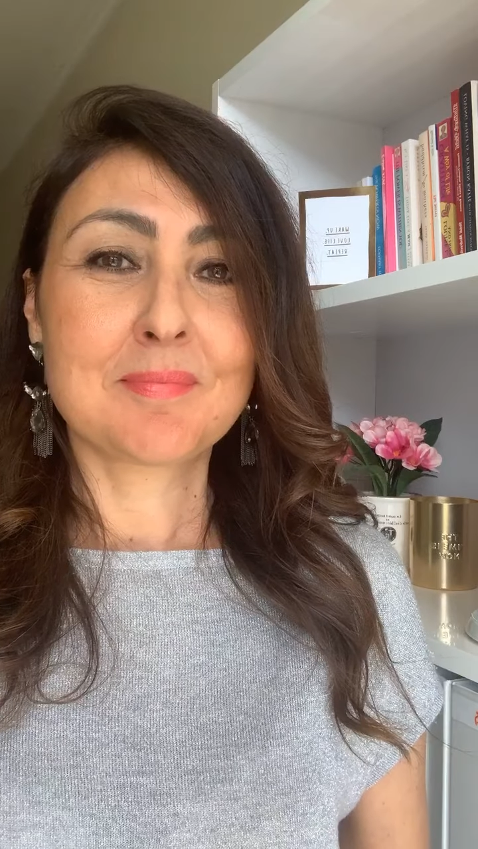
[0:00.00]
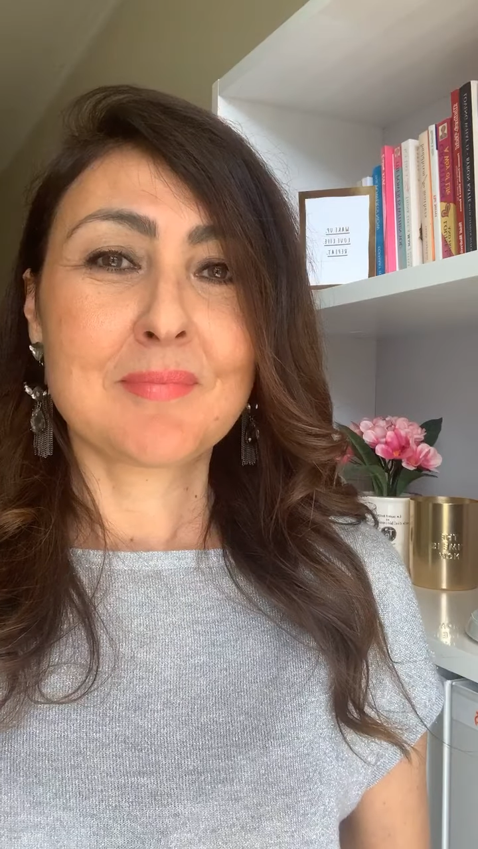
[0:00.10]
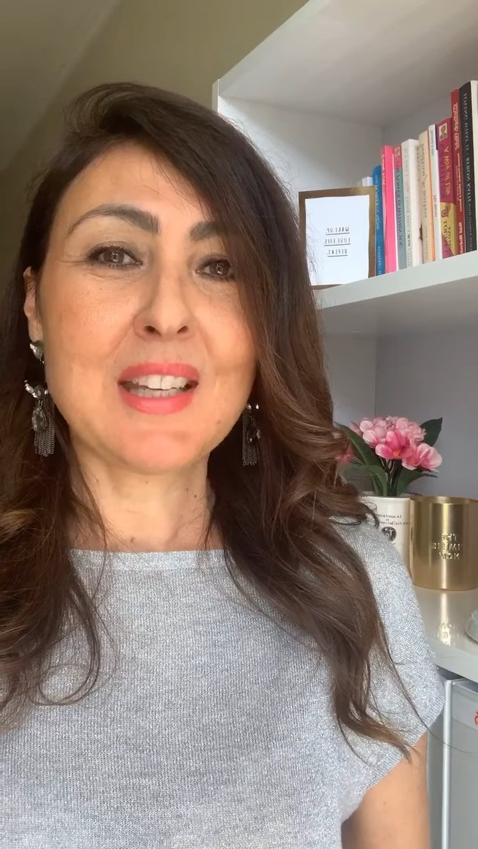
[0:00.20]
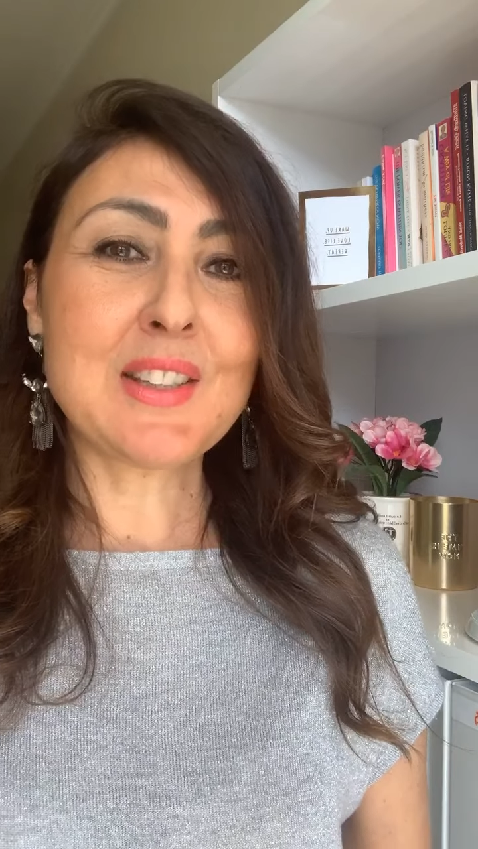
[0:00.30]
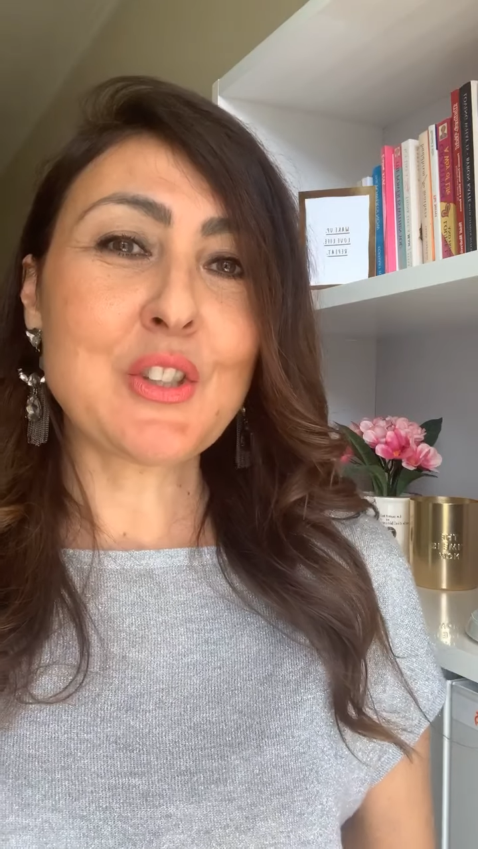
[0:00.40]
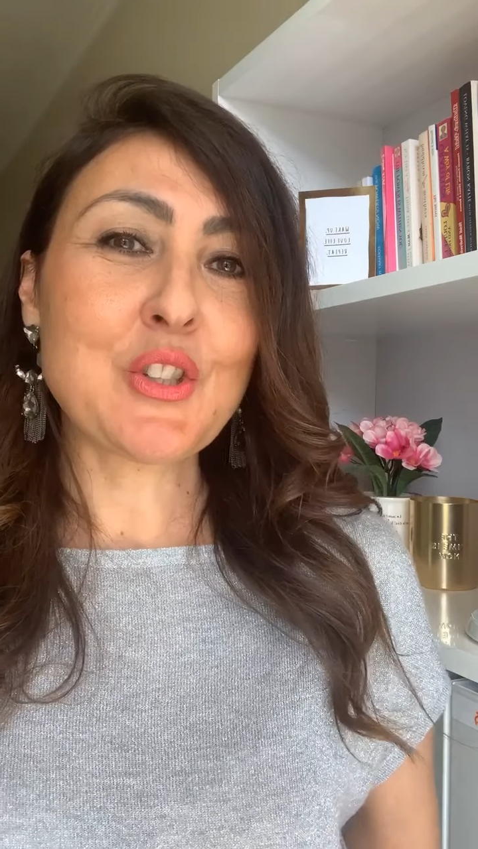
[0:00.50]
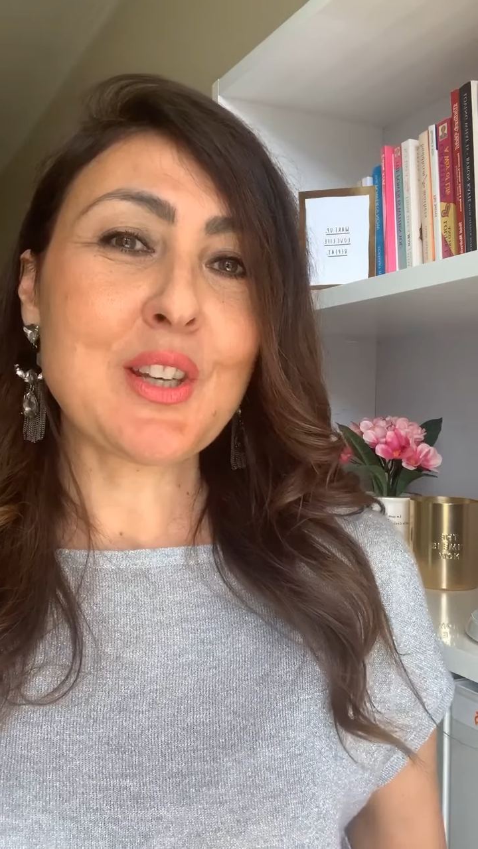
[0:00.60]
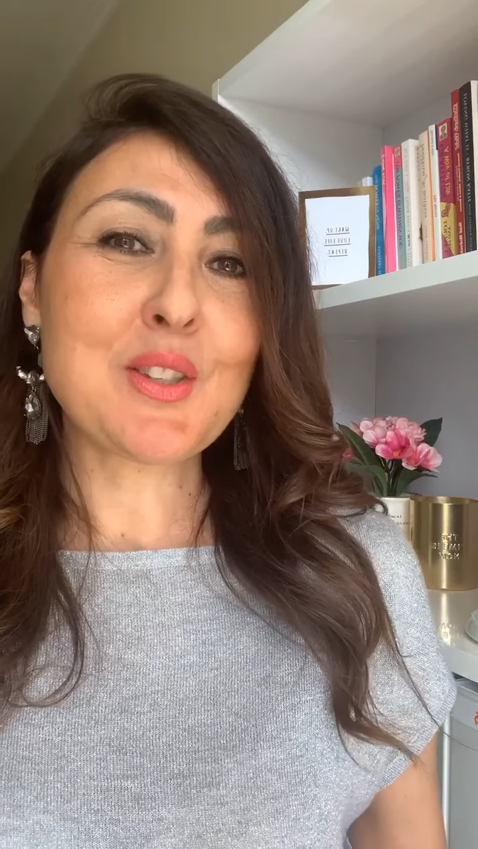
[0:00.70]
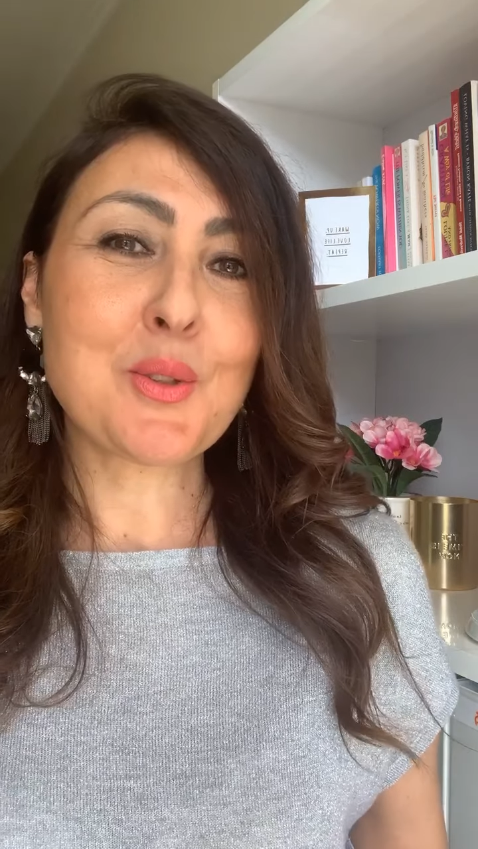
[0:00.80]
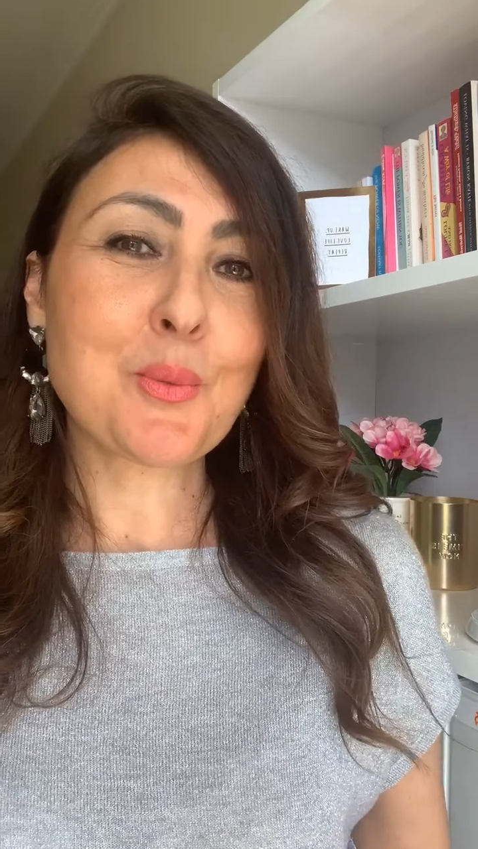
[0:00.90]
It's
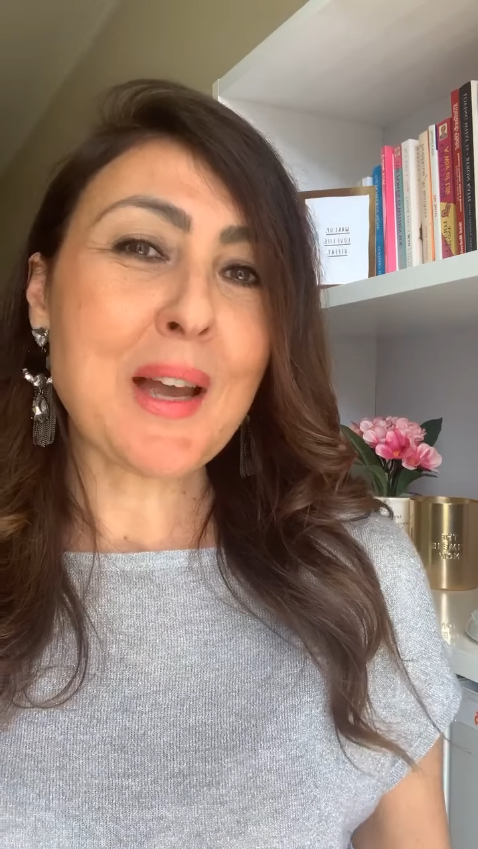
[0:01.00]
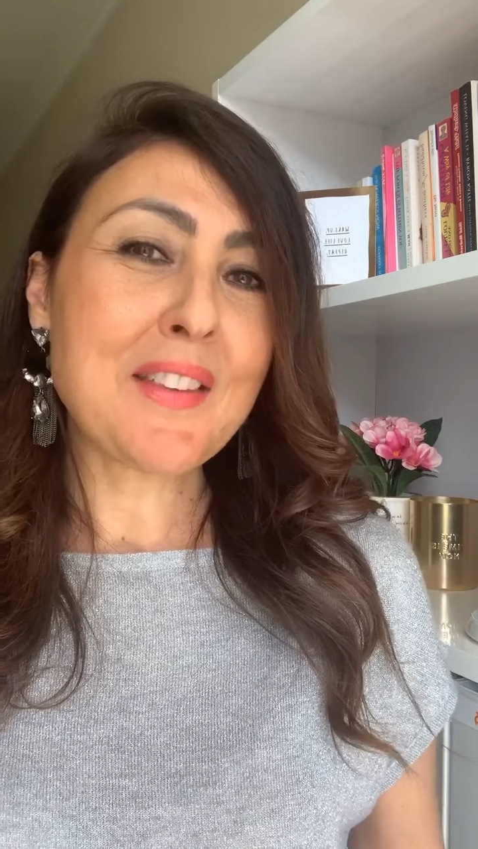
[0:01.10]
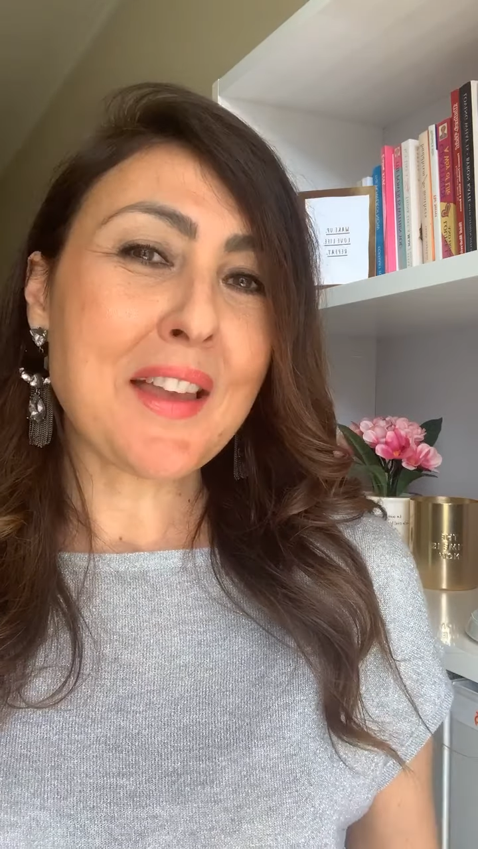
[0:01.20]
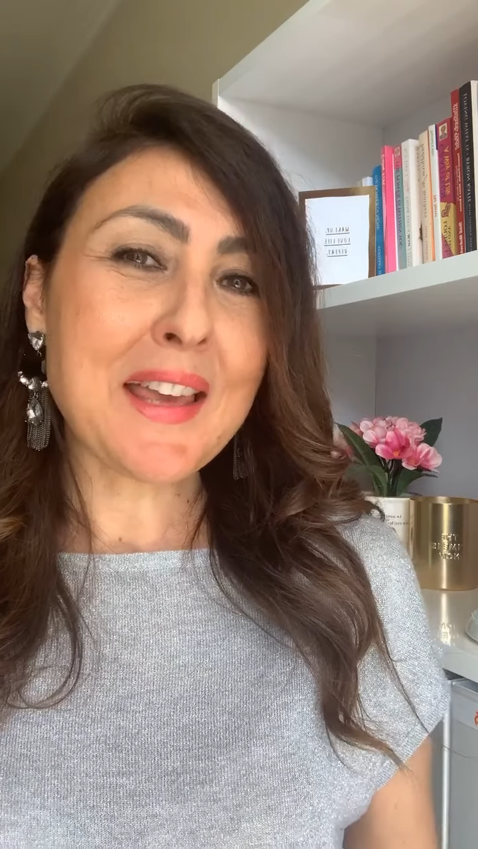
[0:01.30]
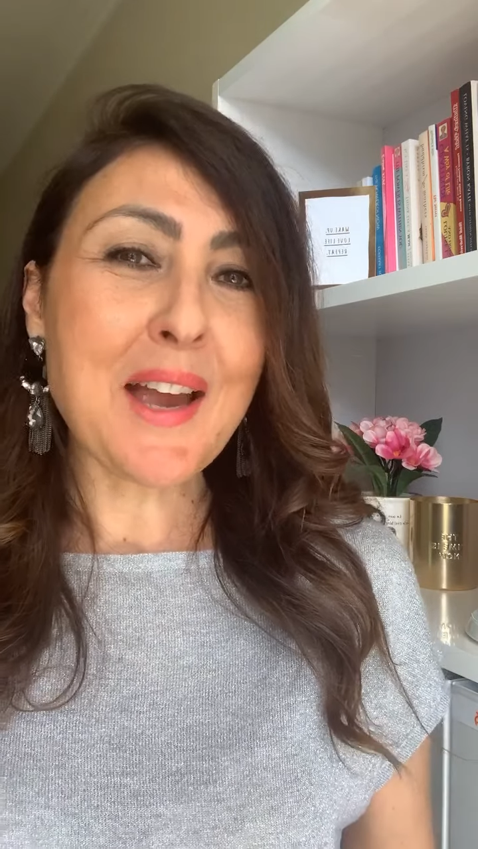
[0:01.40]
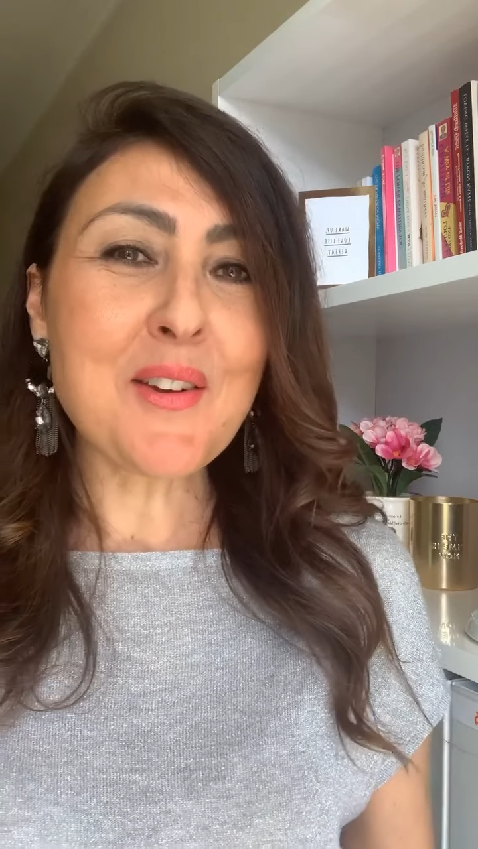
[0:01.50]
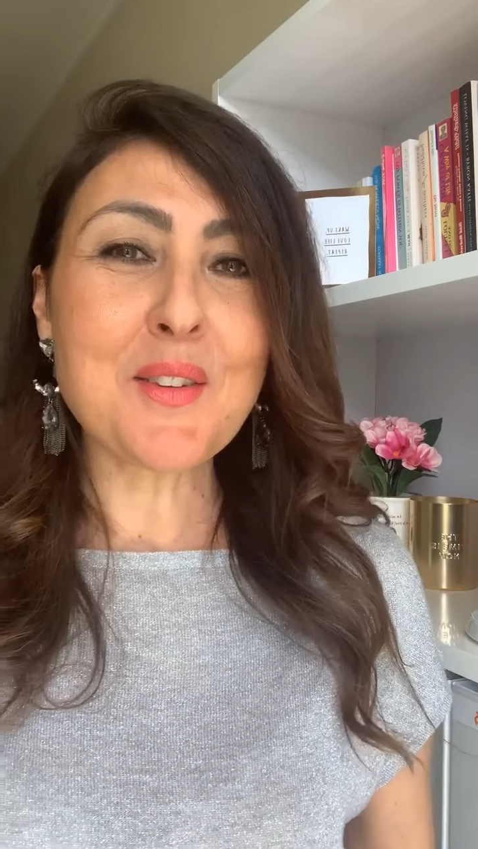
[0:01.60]
just the way they carry